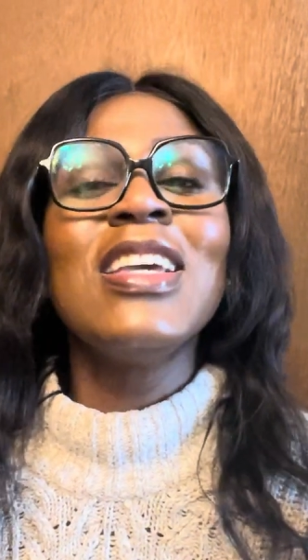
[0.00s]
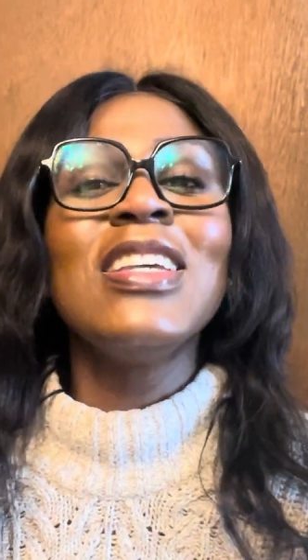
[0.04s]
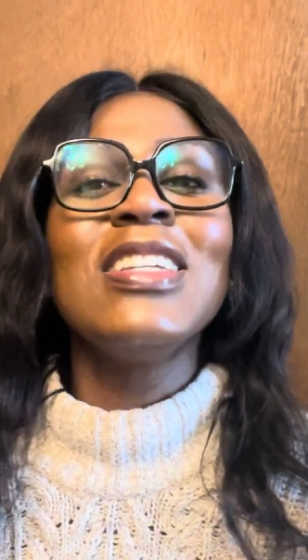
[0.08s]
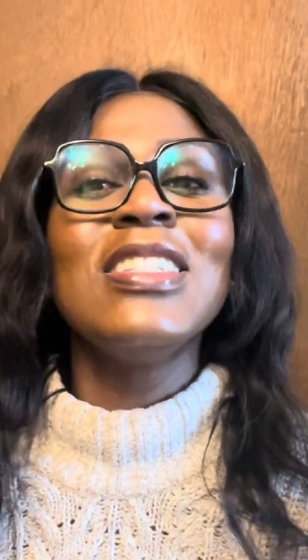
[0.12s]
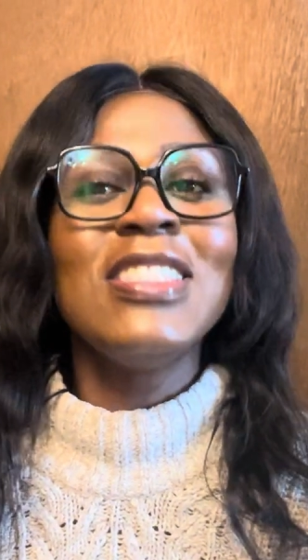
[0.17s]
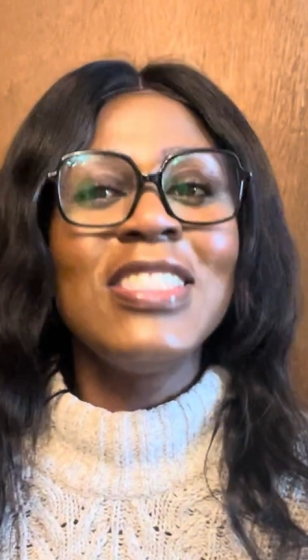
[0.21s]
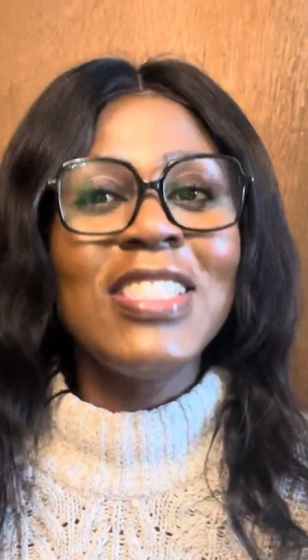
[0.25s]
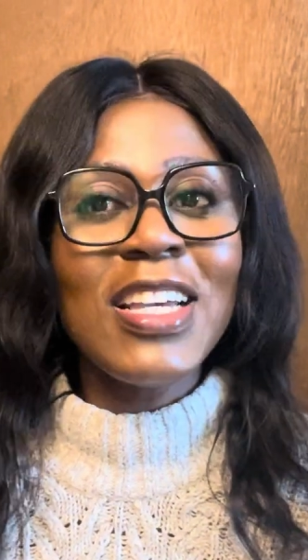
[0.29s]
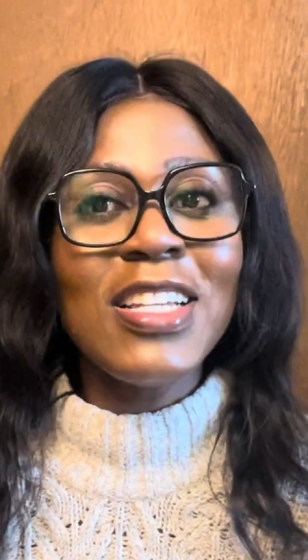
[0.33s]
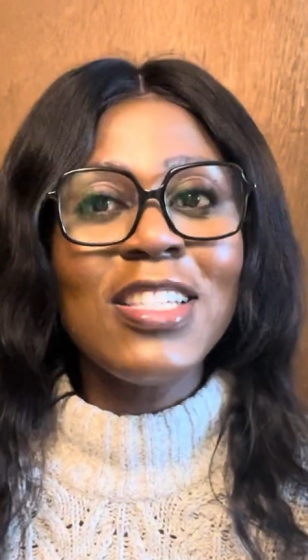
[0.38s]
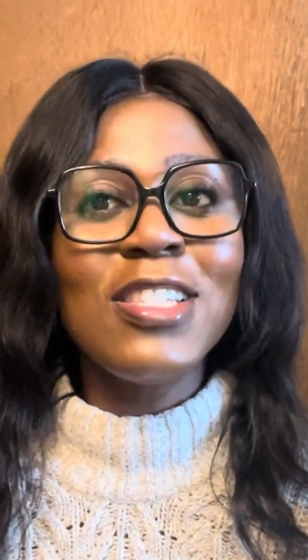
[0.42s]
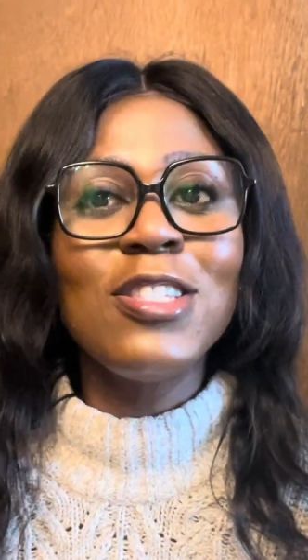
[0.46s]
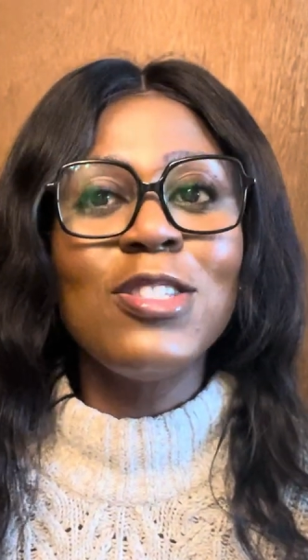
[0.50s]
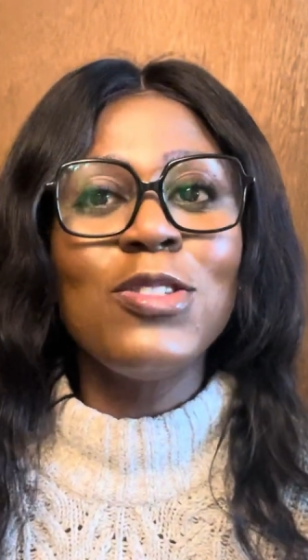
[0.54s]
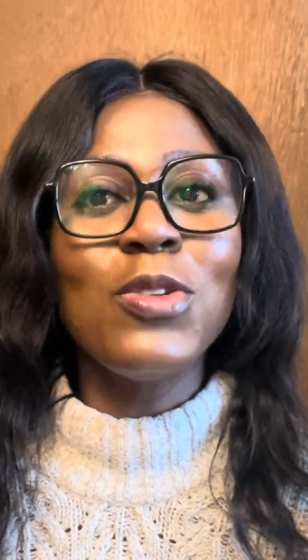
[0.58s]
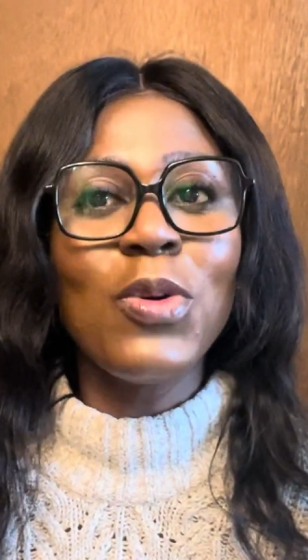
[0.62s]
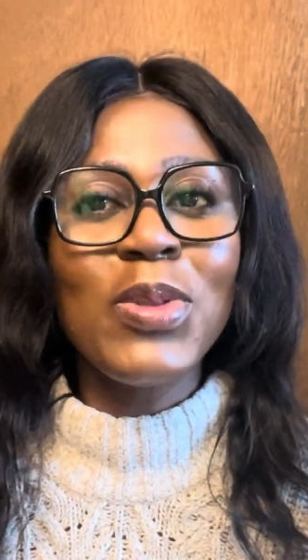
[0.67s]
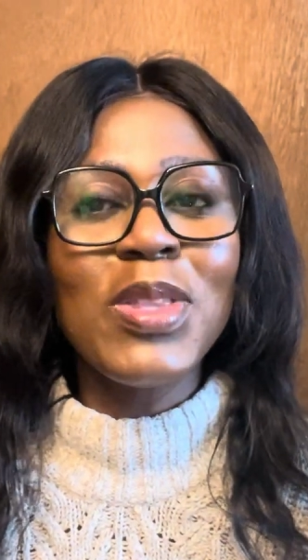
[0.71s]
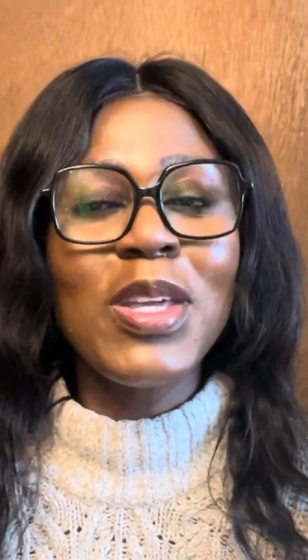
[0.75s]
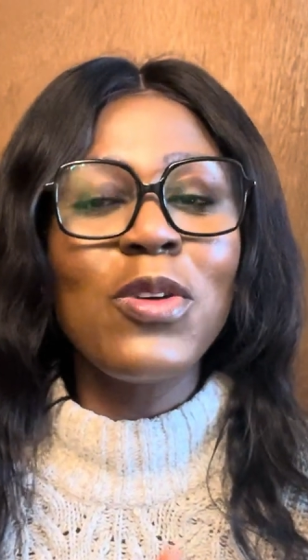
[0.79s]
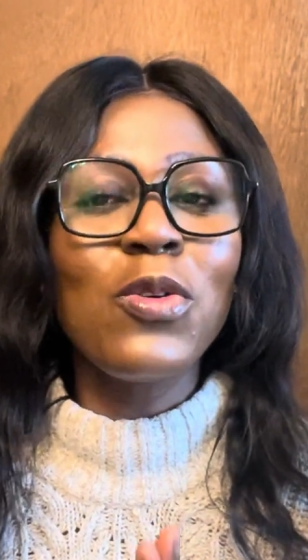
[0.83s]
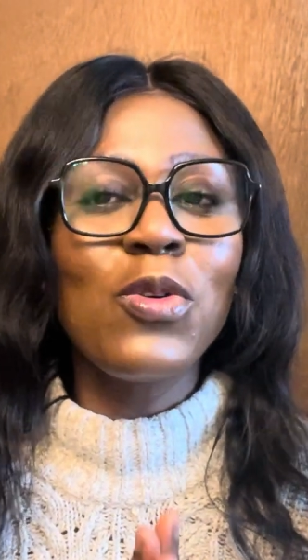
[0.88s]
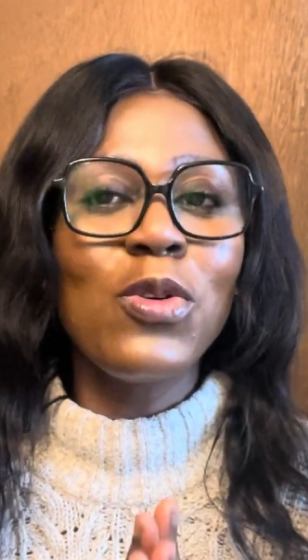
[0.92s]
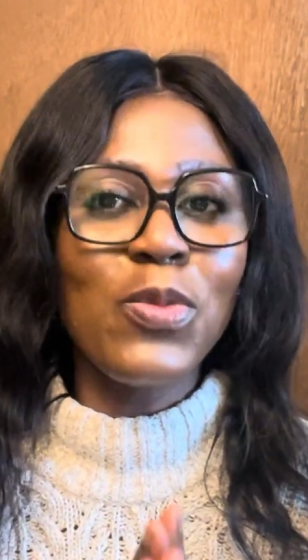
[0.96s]
just so
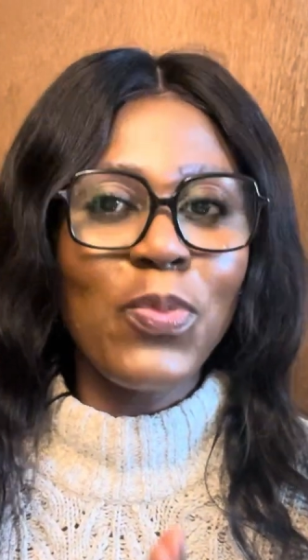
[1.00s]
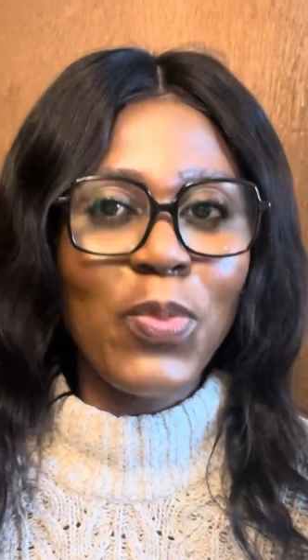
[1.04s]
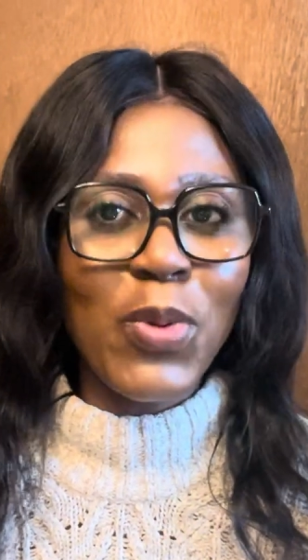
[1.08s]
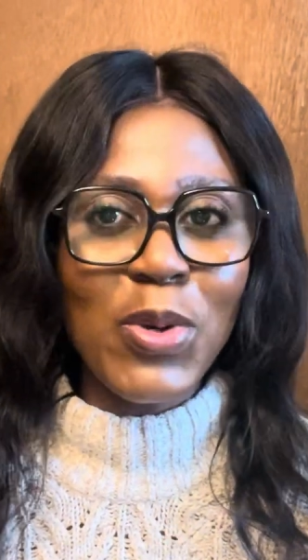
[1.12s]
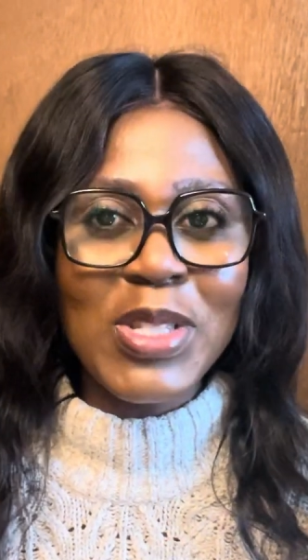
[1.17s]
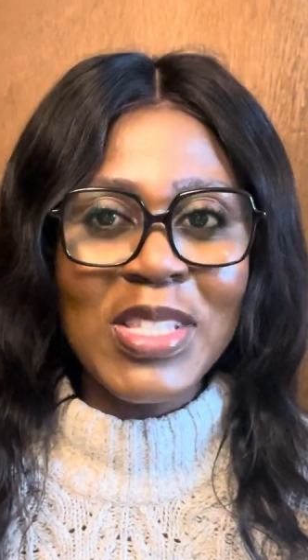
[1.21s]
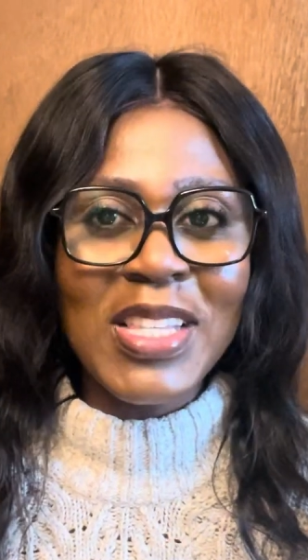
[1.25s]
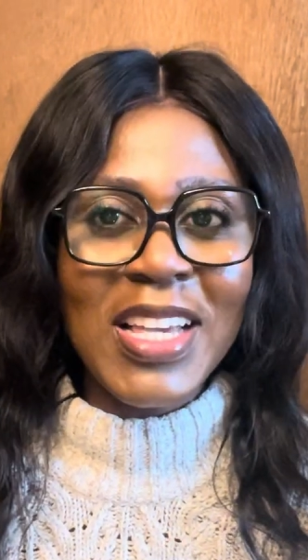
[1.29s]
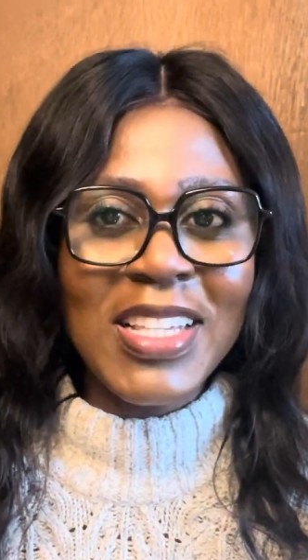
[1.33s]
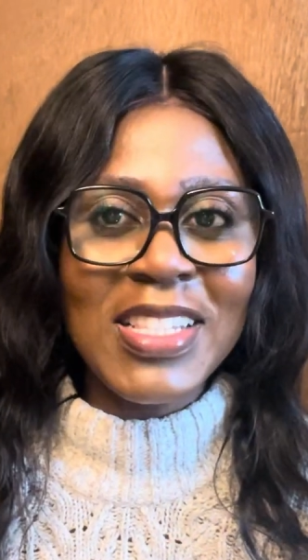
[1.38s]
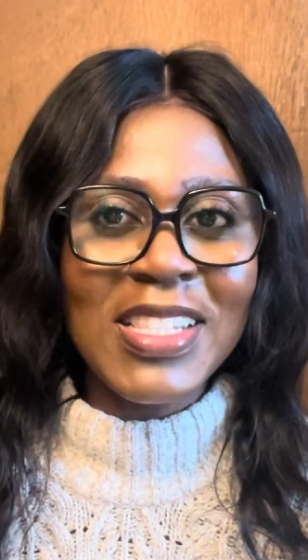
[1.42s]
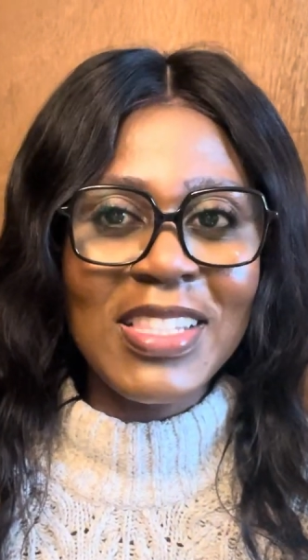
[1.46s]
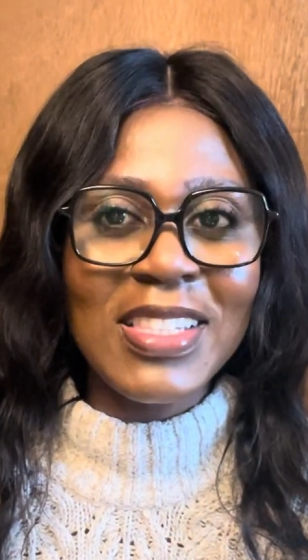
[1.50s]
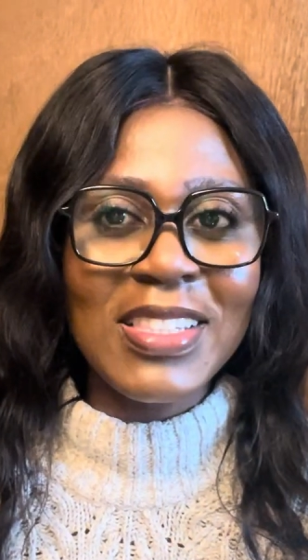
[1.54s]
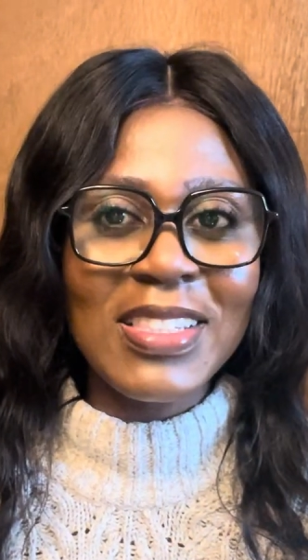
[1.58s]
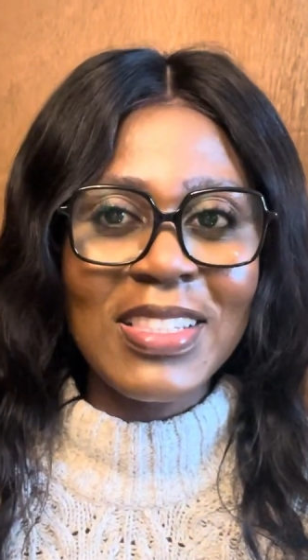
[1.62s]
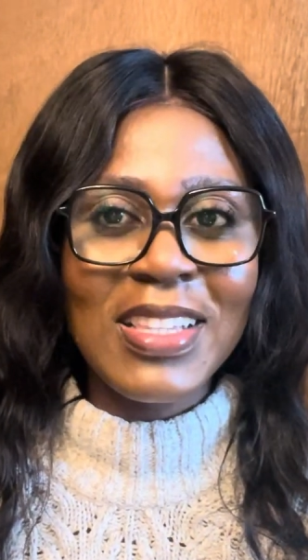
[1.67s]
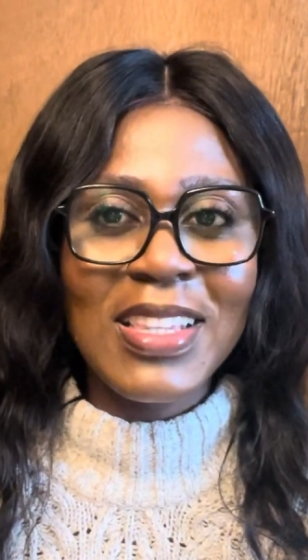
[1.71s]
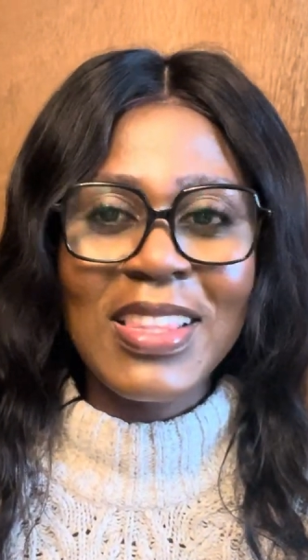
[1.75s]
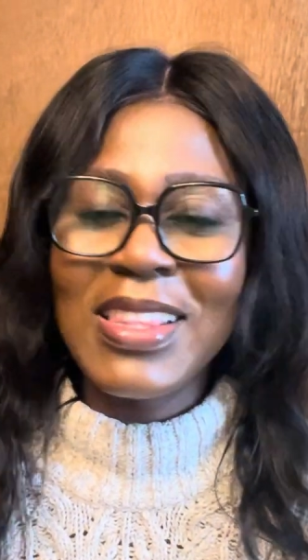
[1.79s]
they could possess